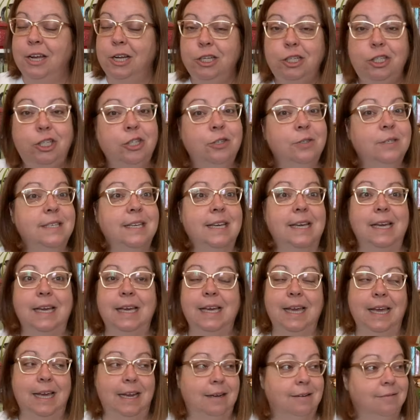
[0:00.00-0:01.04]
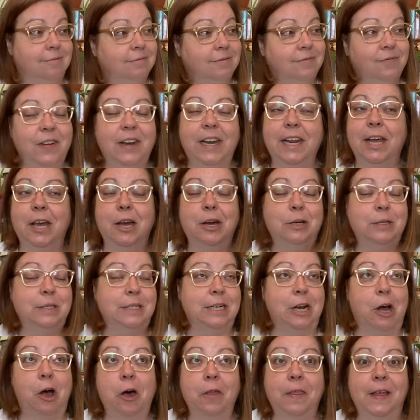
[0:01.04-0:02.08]
choosing and videos
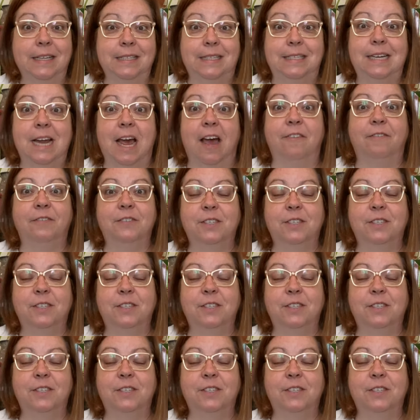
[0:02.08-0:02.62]
and all that stuff.